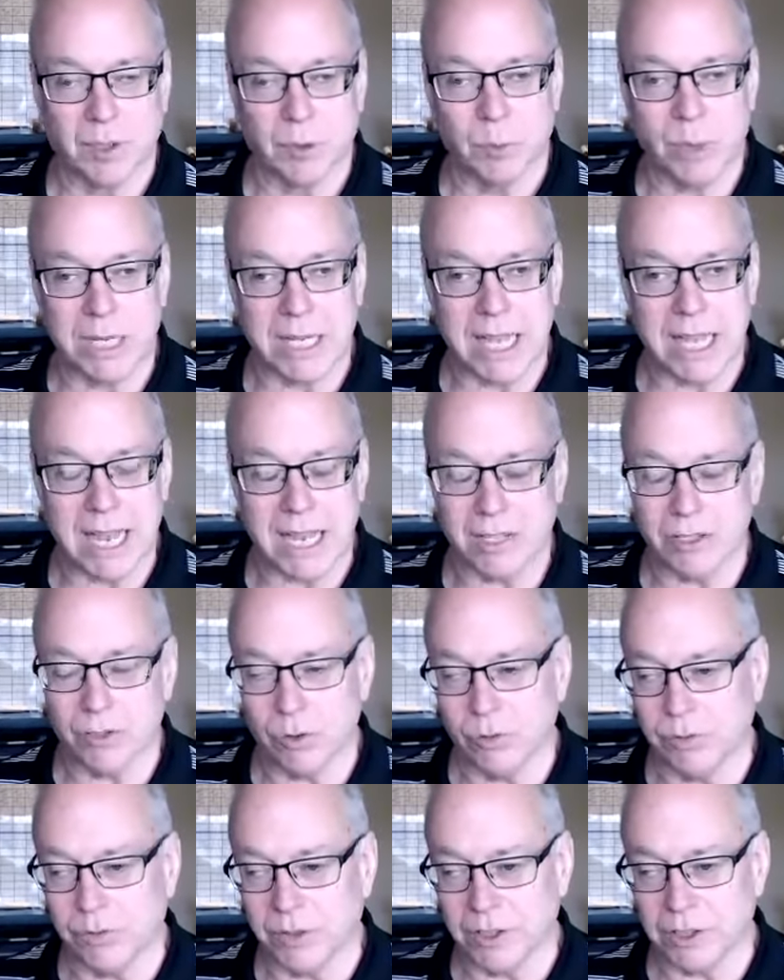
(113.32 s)
we can't
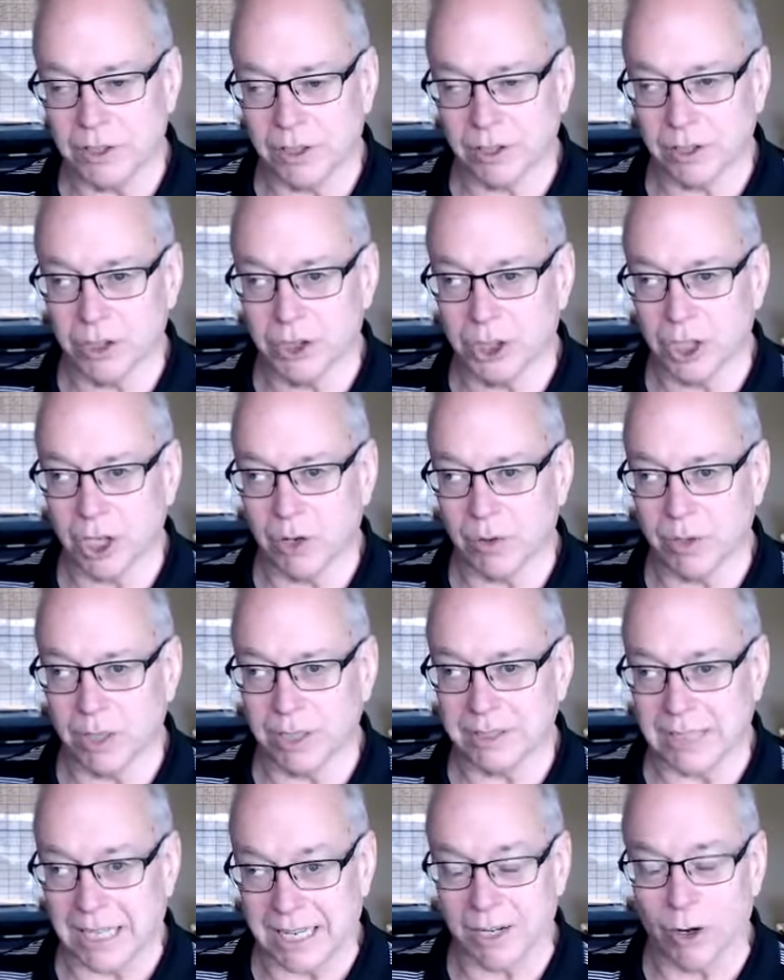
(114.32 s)
do physical
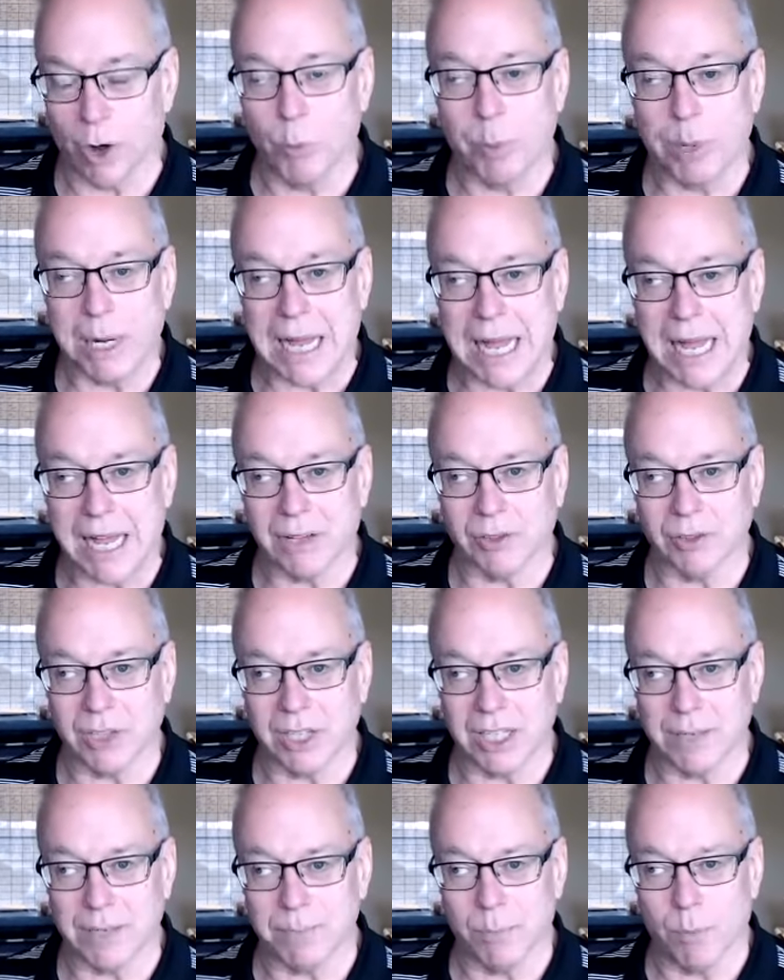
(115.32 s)
showings like an open house
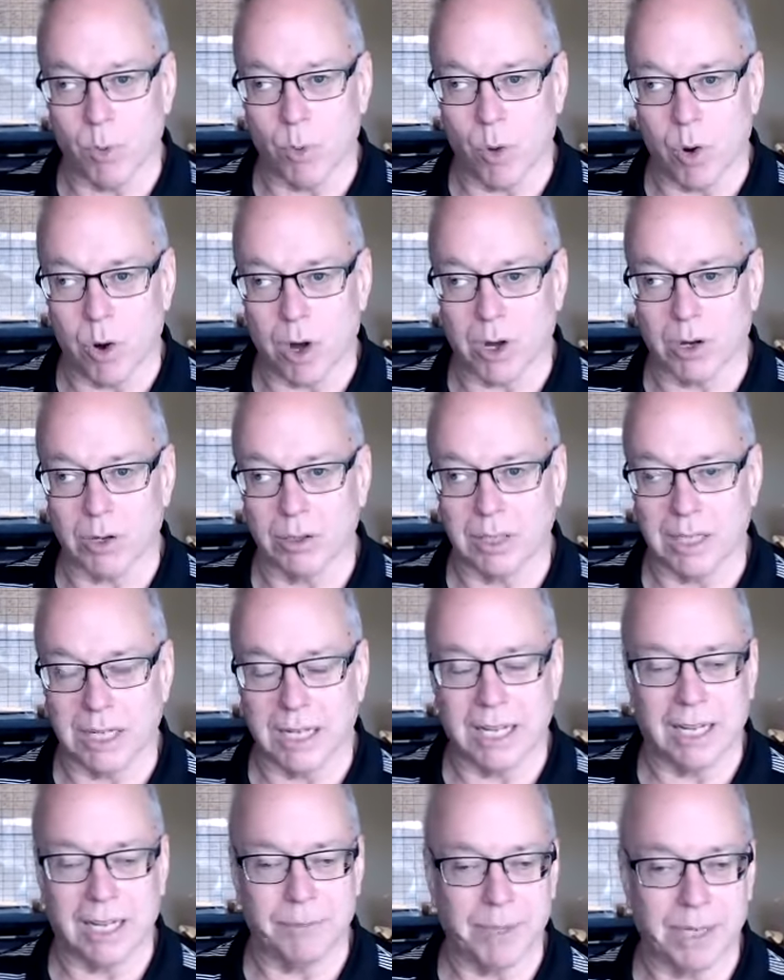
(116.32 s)
anymore
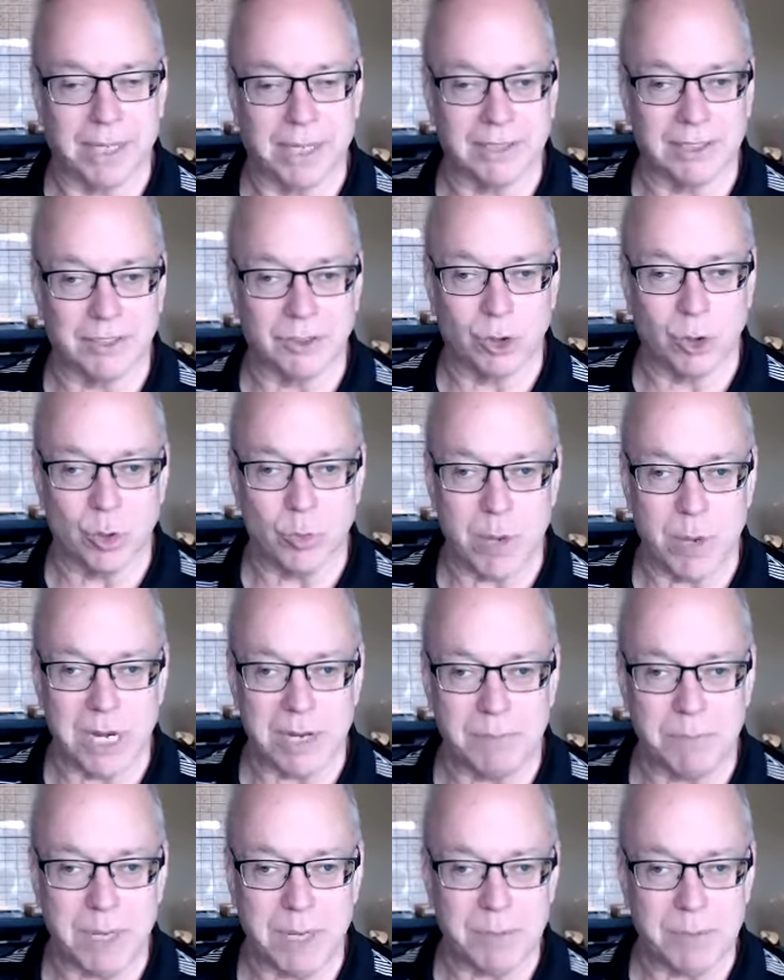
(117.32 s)
uh, because it's too
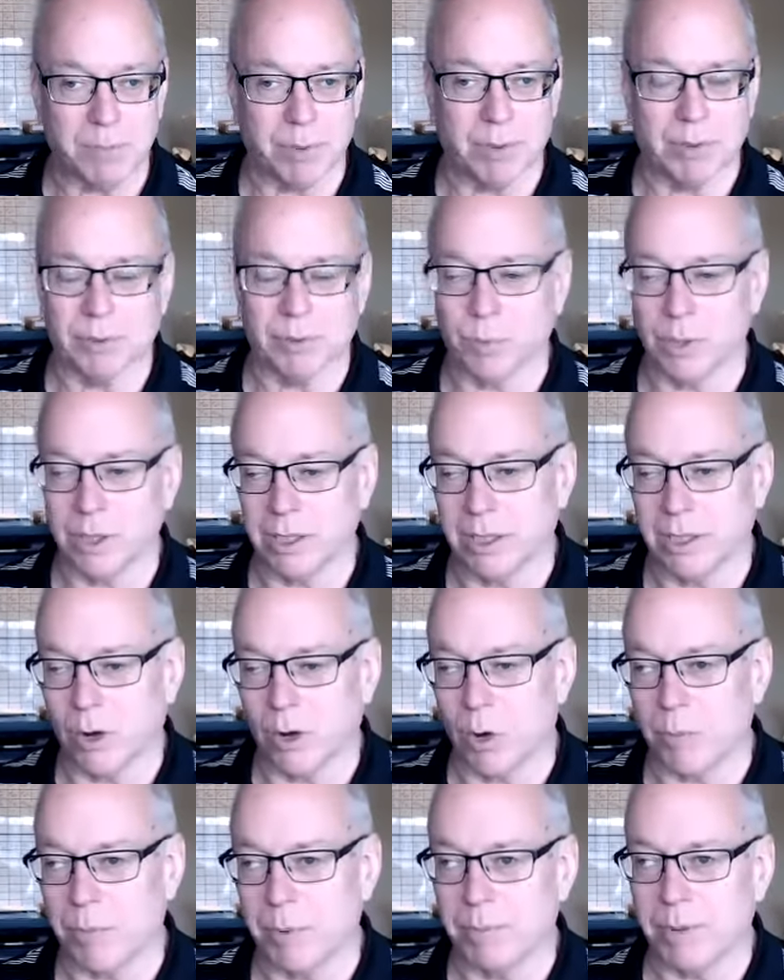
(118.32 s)
many people. We'd
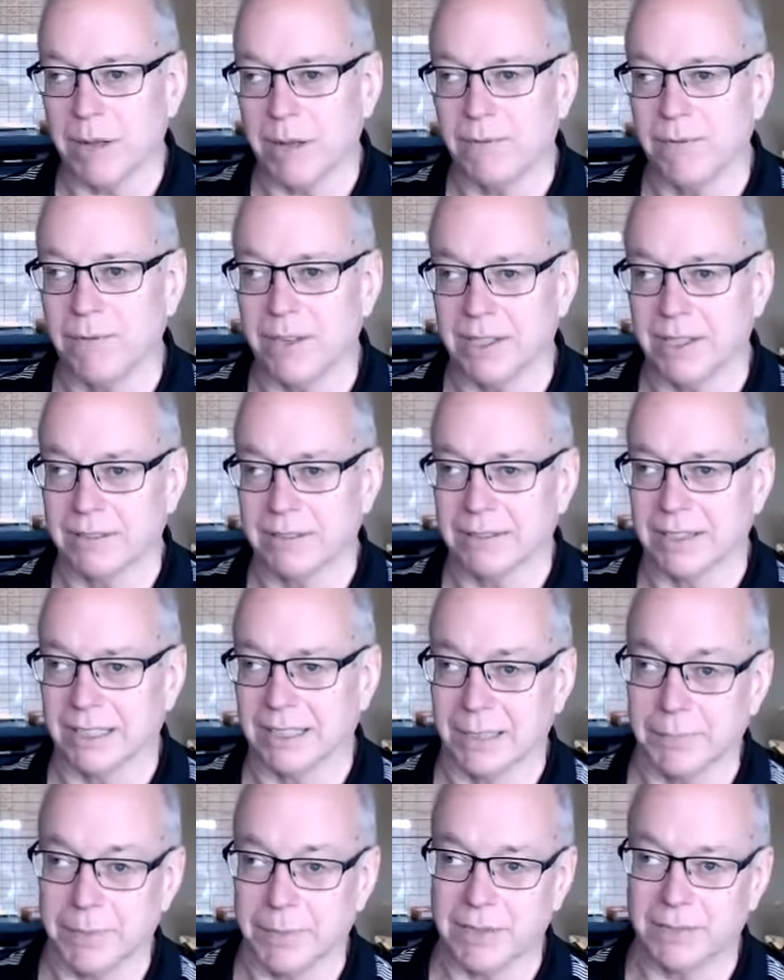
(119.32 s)
go up above the, the
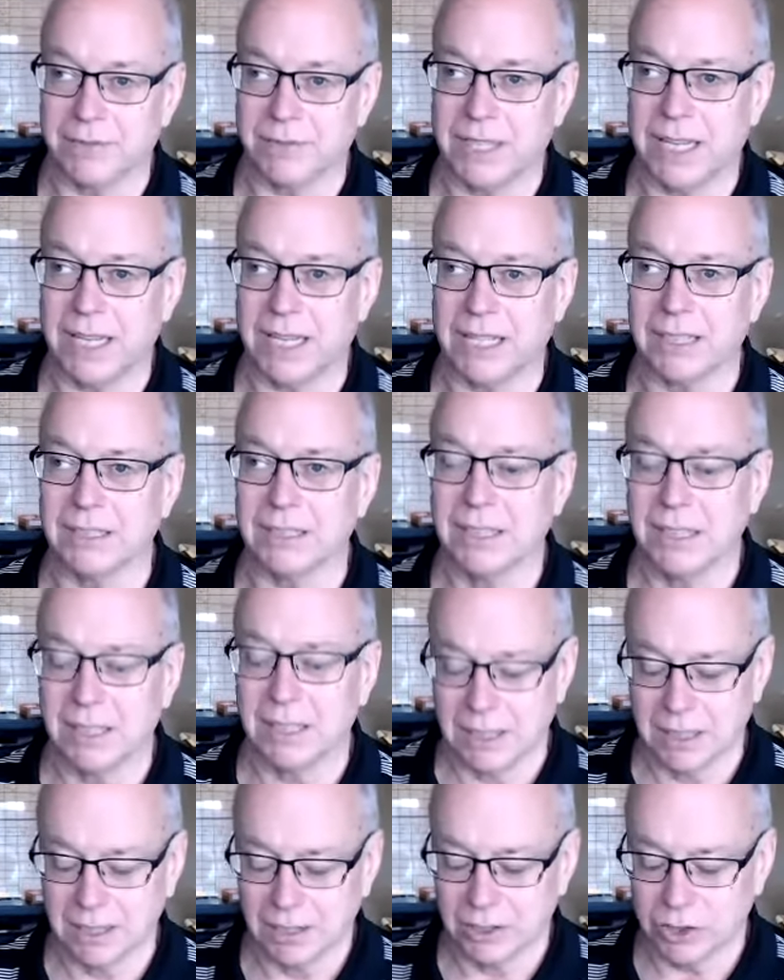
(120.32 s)
limit of 10.
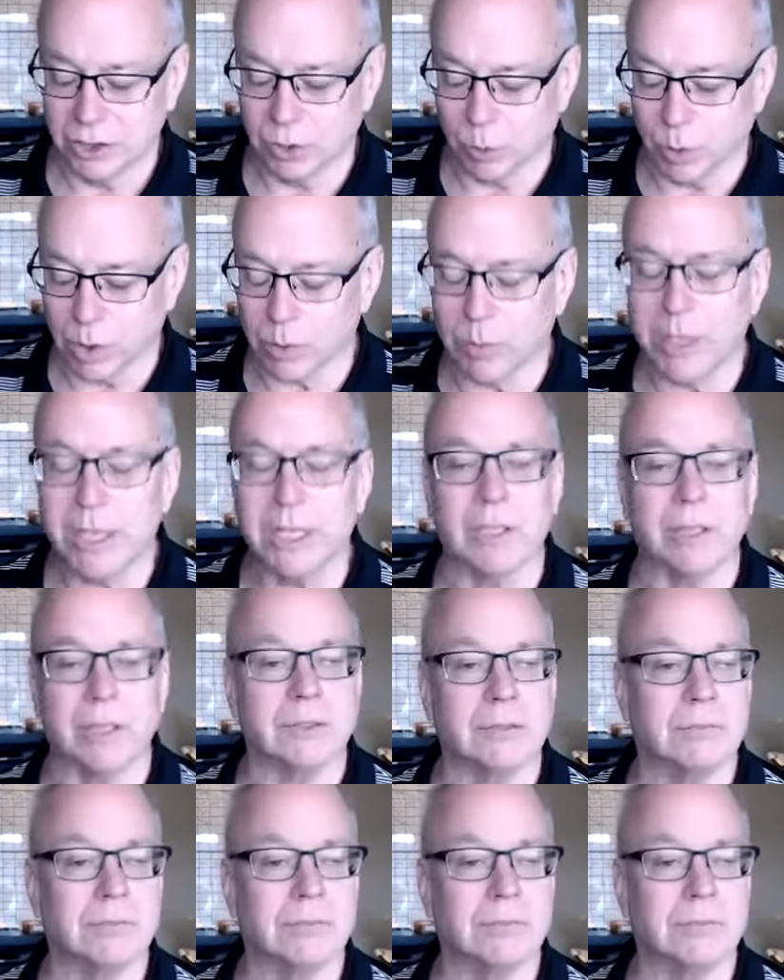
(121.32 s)
So, what do we do?